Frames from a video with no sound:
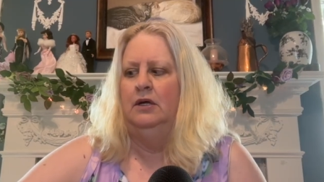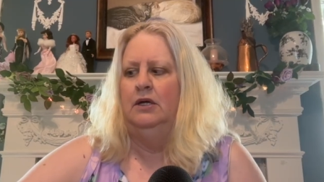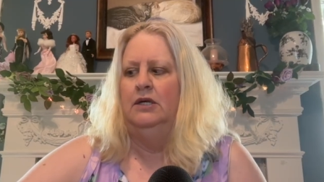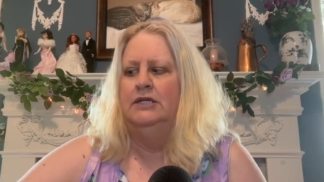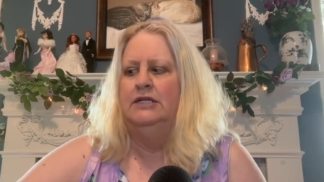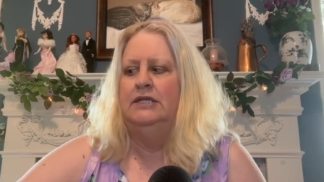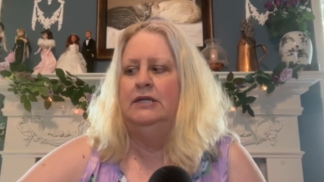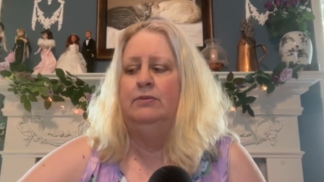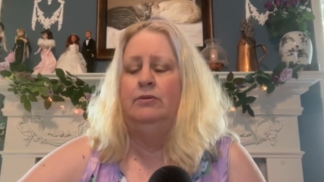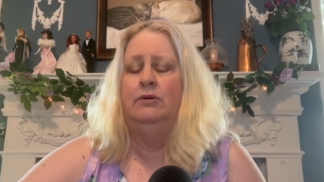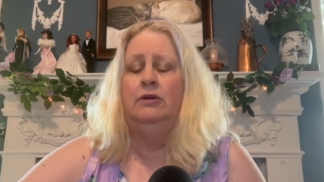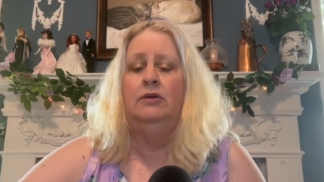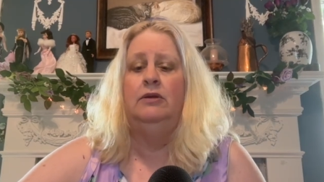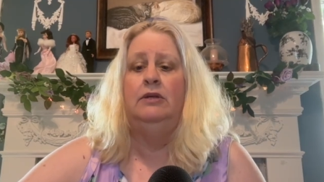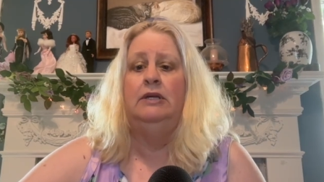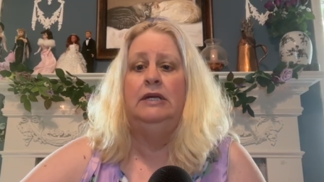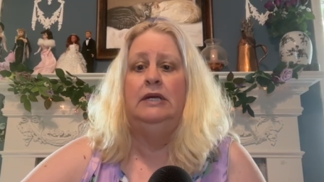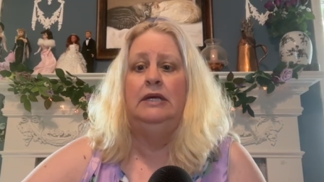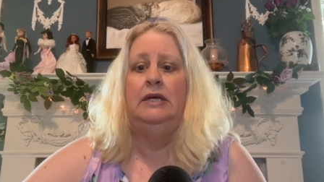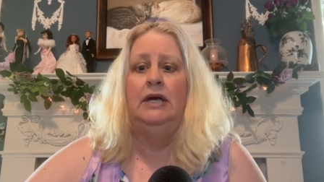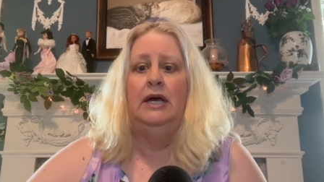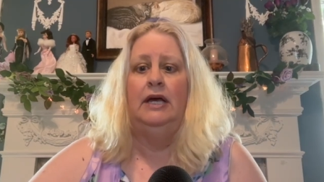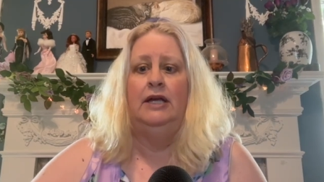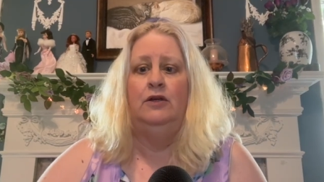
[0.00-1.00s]

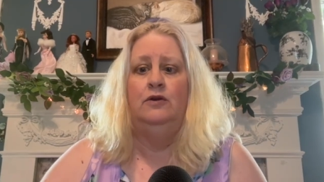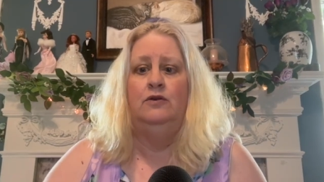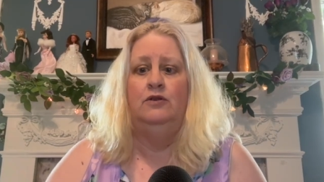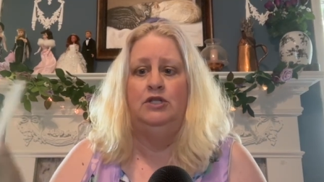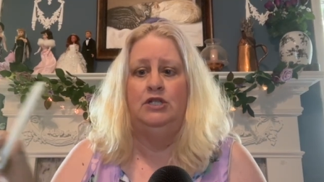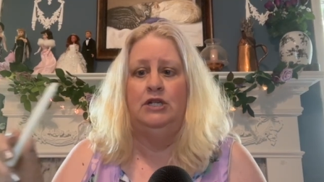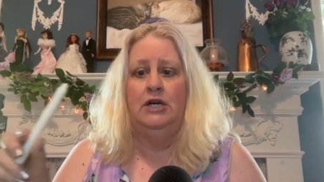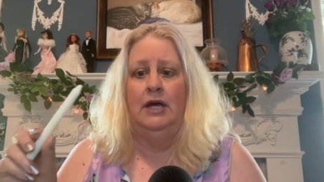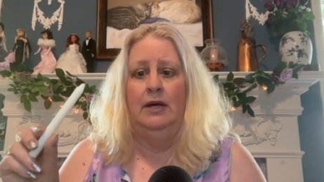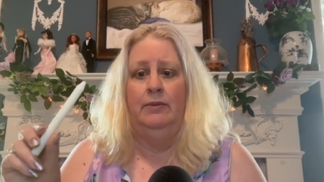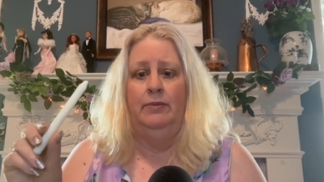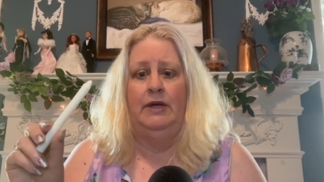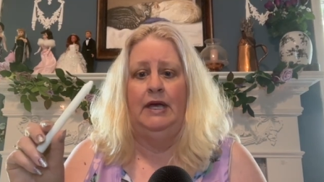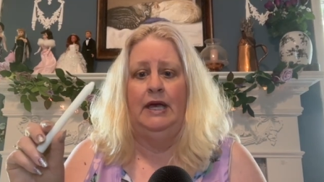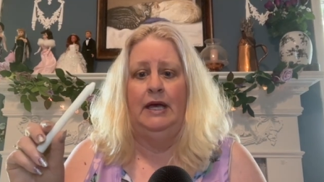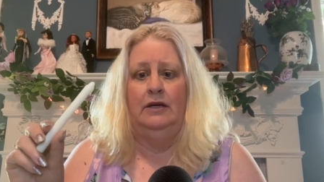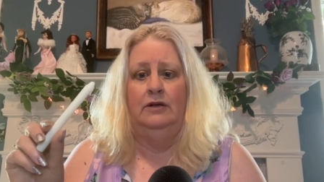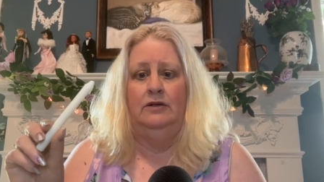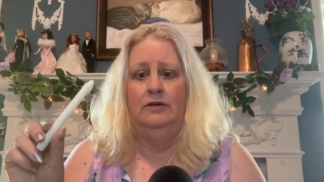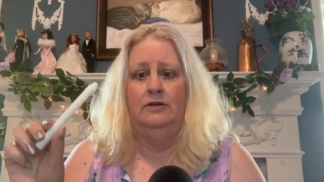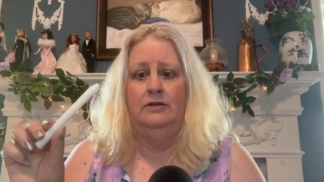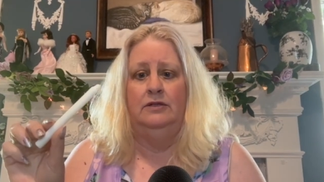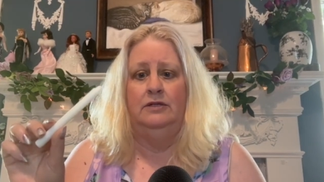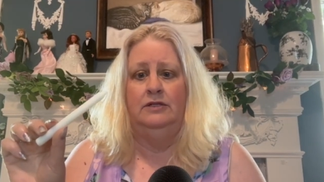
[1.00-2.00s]
typically I use chime
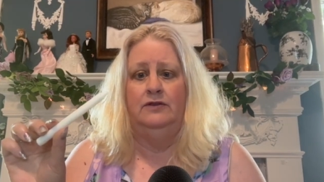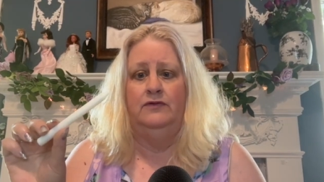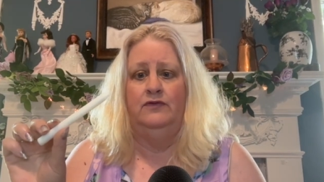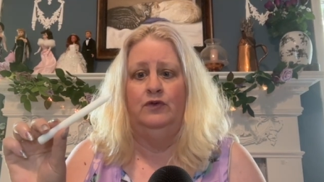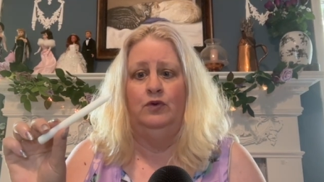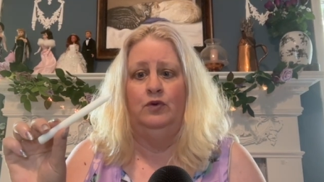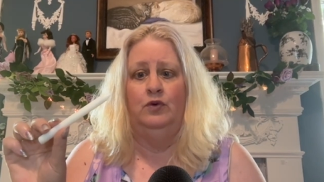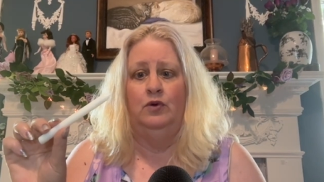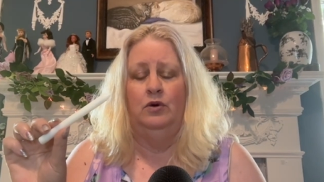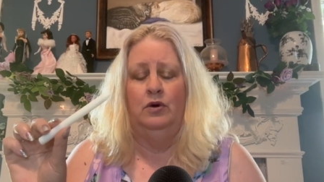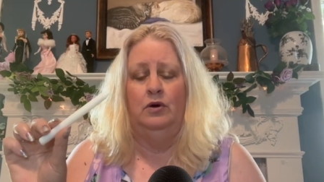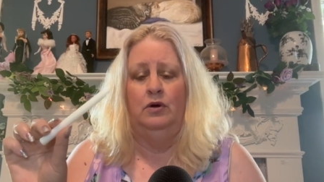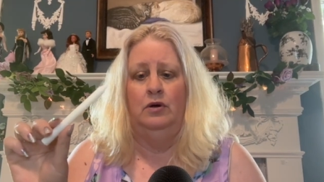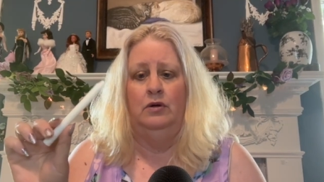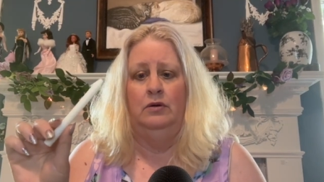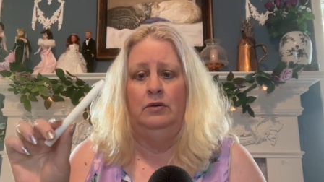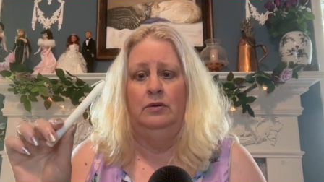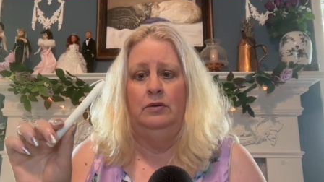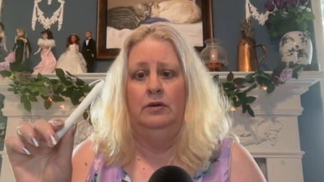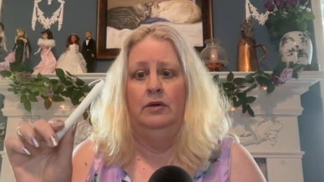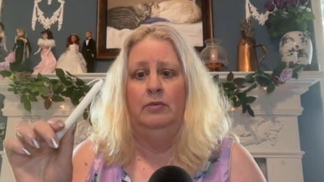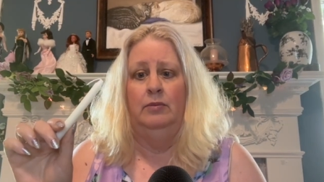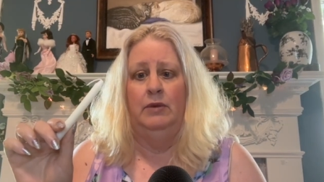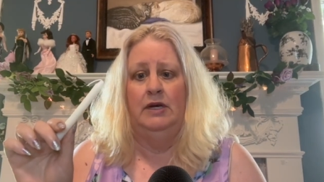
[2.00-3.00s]
candles for
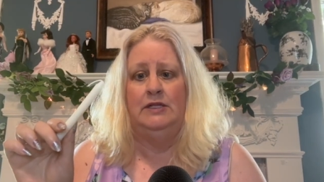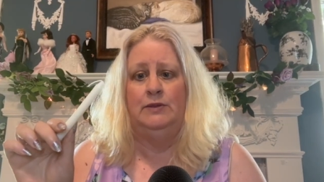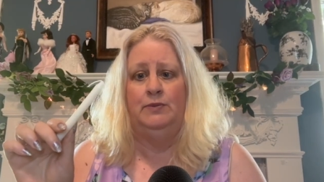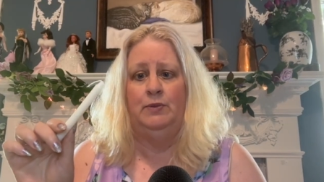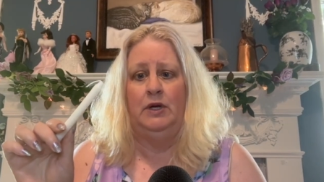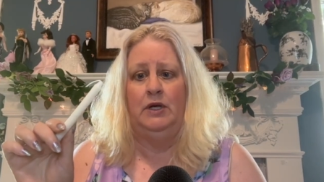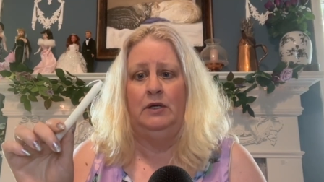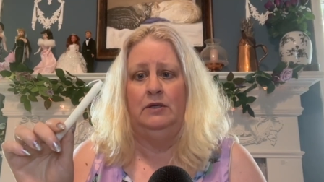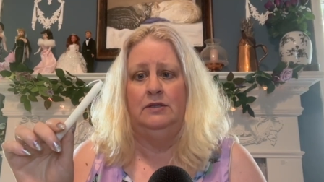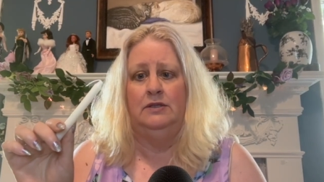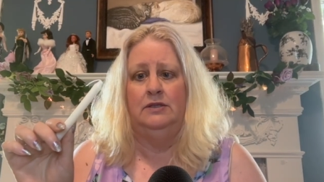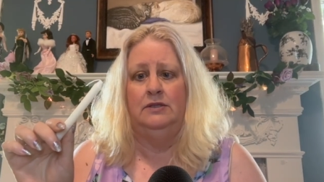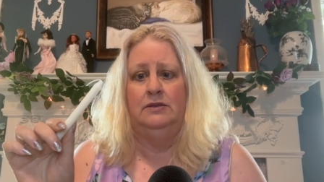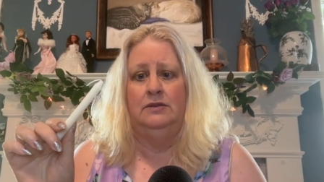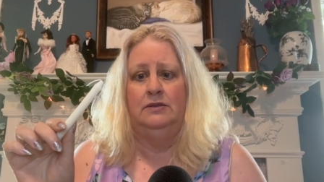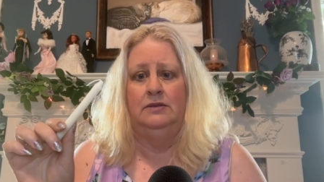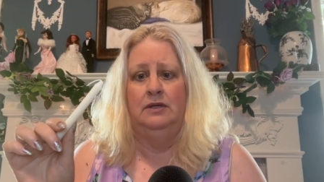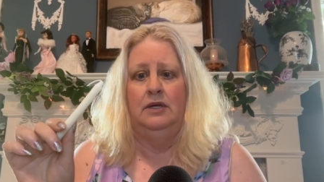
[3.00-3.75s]
my spells.